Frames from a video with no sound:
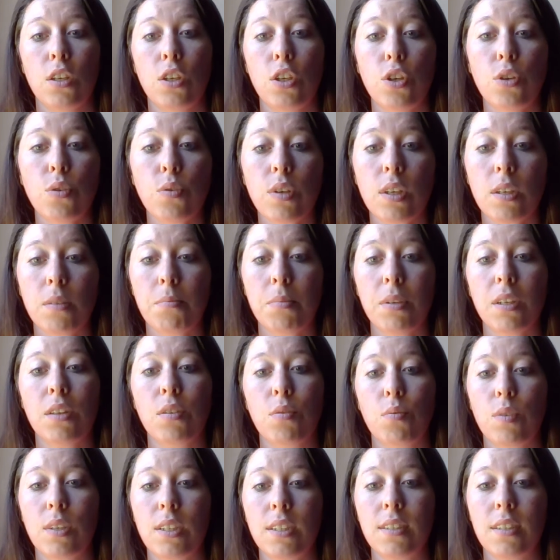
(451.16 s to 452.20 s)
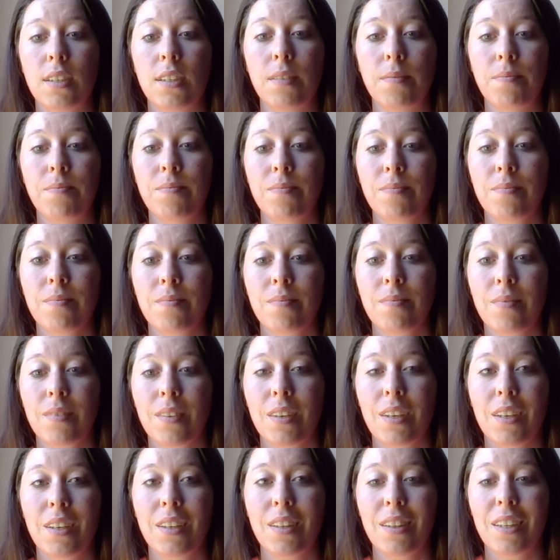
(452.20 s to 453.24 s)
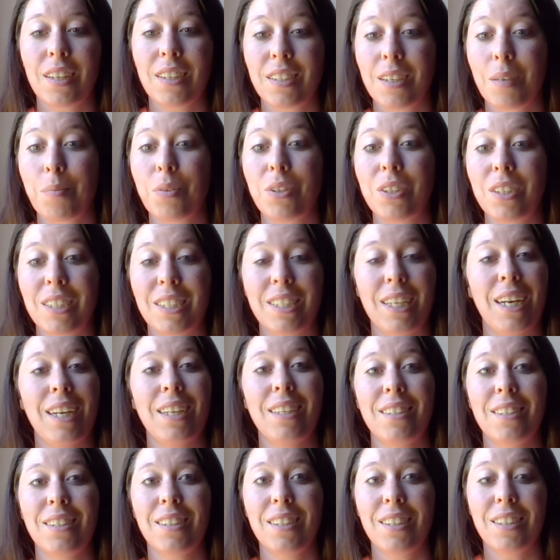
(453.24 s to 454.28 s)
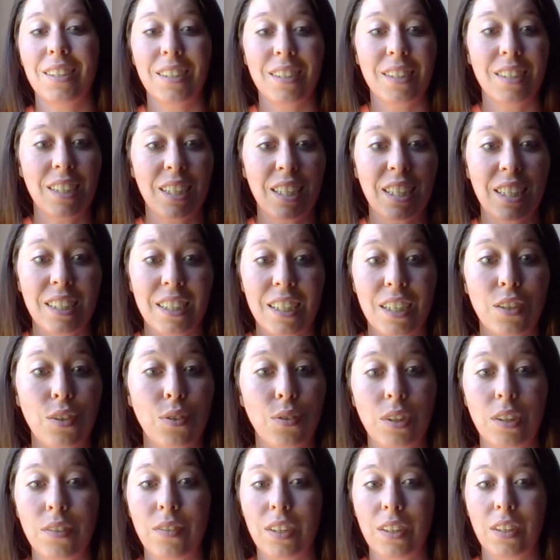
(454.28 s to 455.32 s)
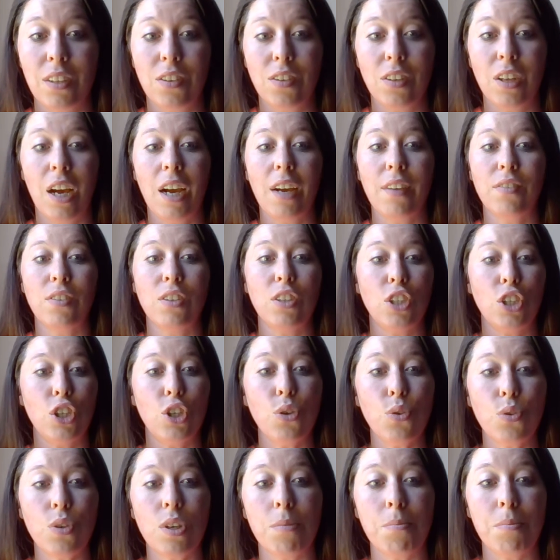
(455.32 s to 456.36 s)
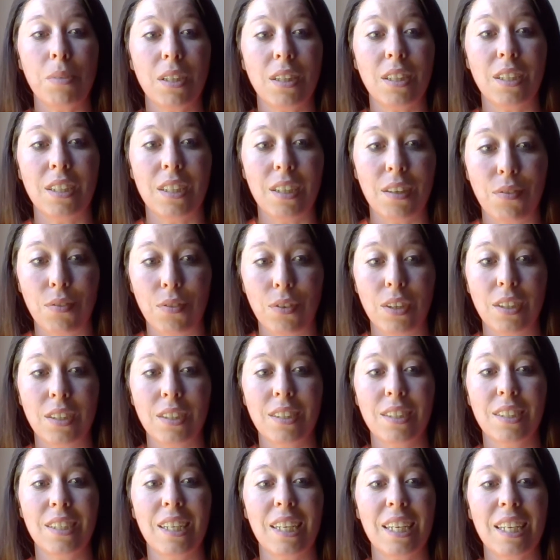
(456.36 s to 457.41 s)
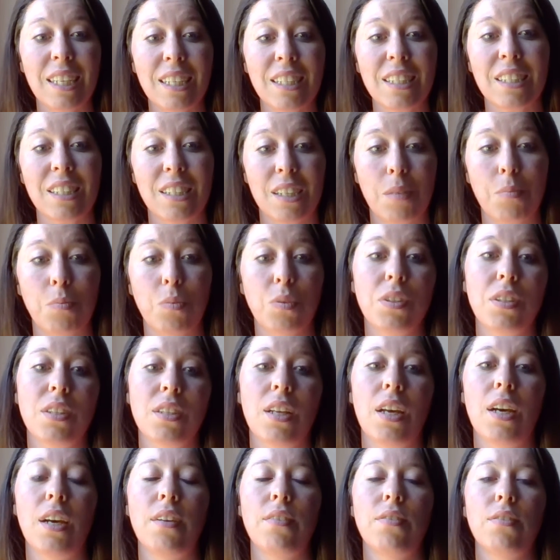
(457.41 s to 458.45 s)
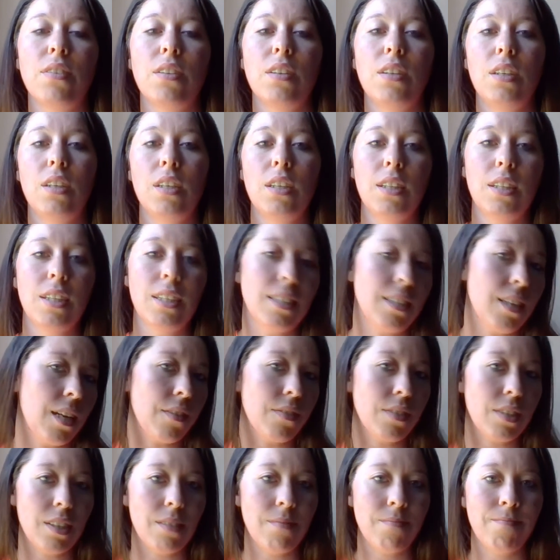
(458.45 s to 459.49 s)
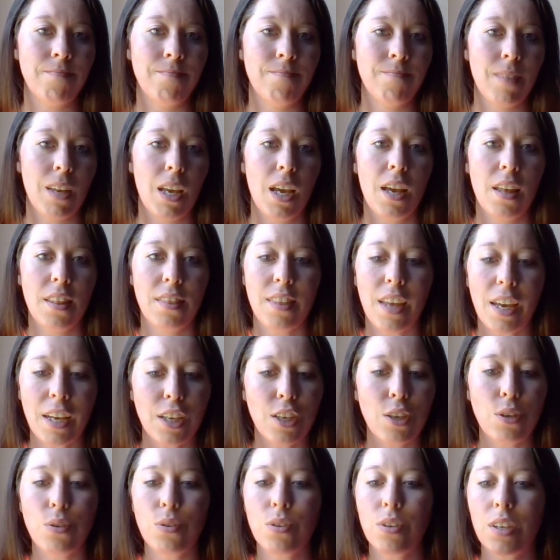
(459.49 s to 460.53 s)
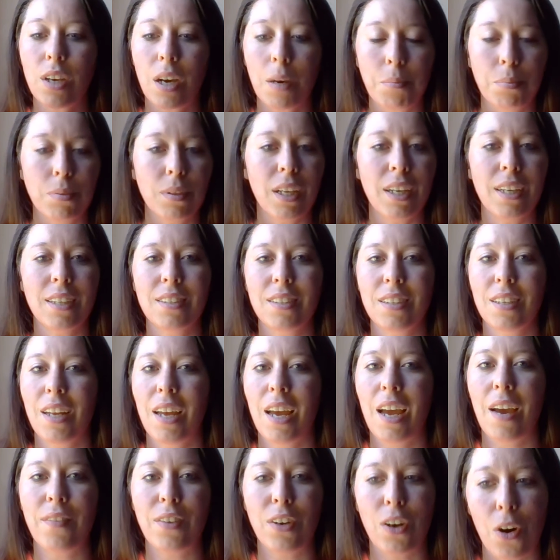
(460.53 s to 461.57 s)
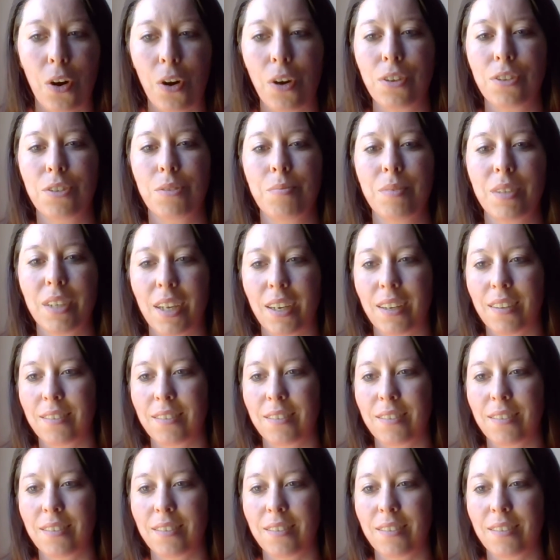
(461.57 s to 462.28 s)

You can be the reason that someone decides to continue living their life. You can be the difference in someone's life that saves it. Thank you. God bless. Have an awesome day.